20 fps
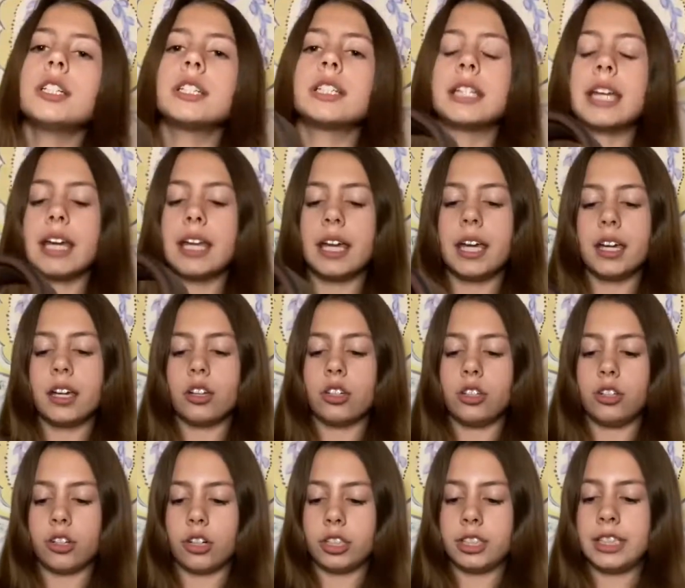getting
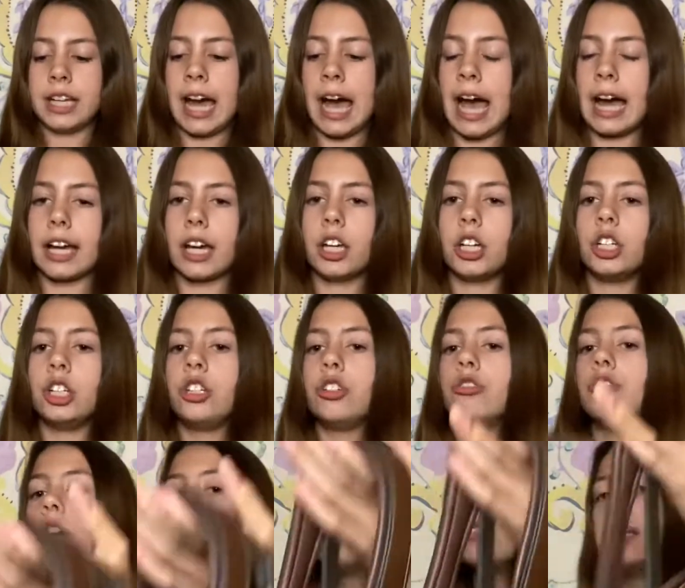your tack, you
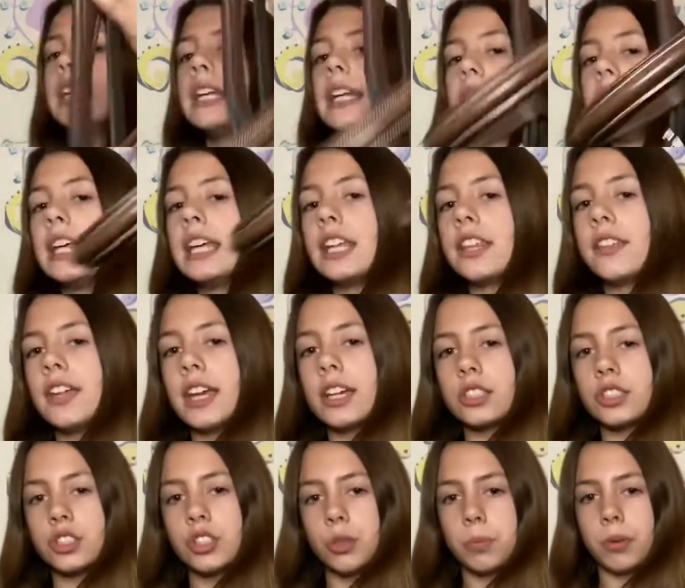don't need anything
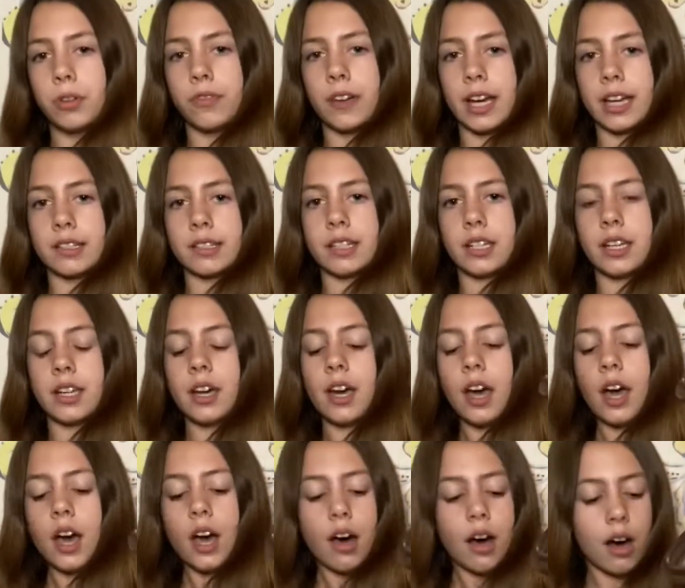super fancy,
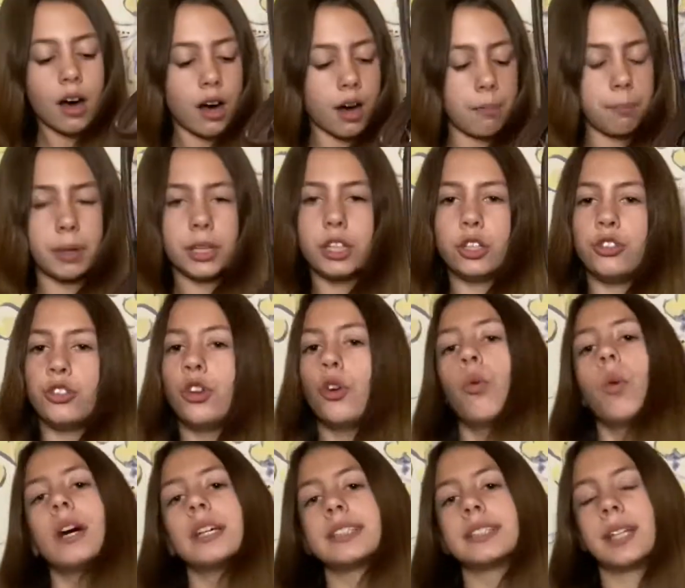but you do
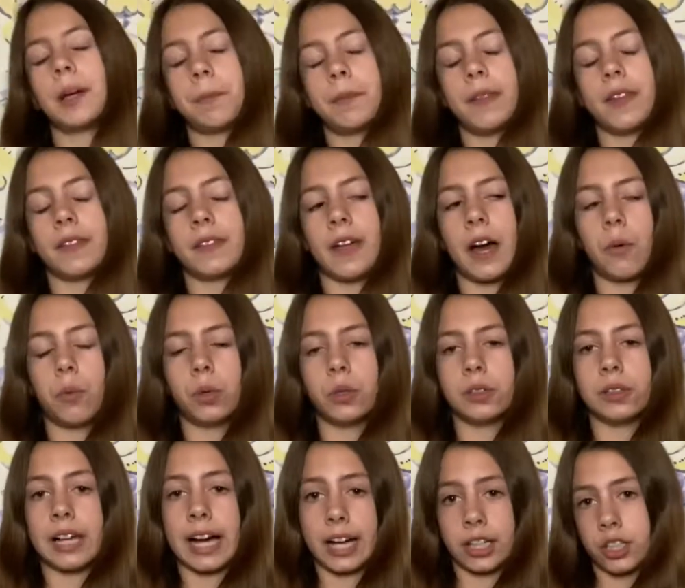want something that will
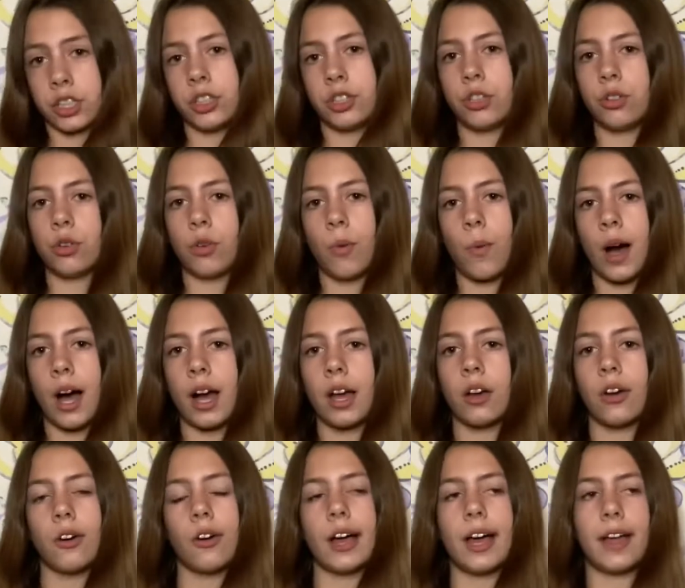last you a
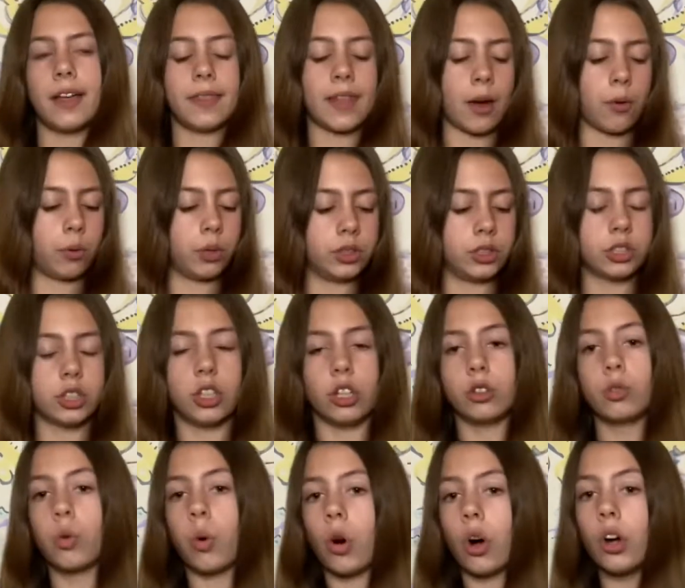while and that was
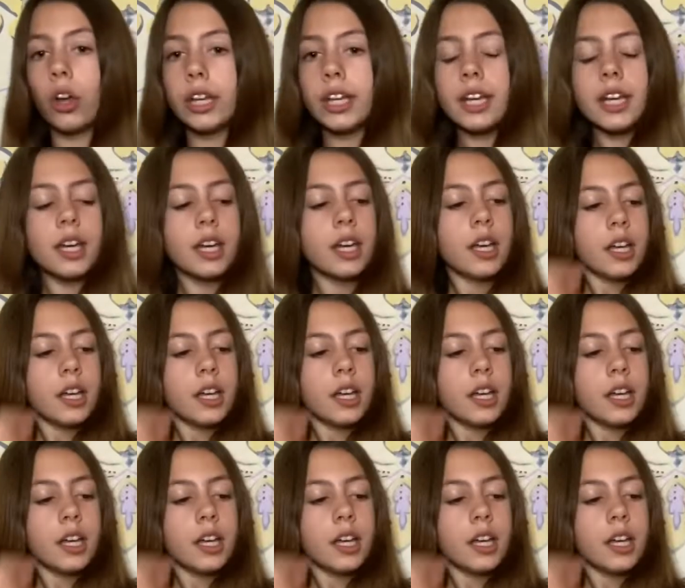good quality.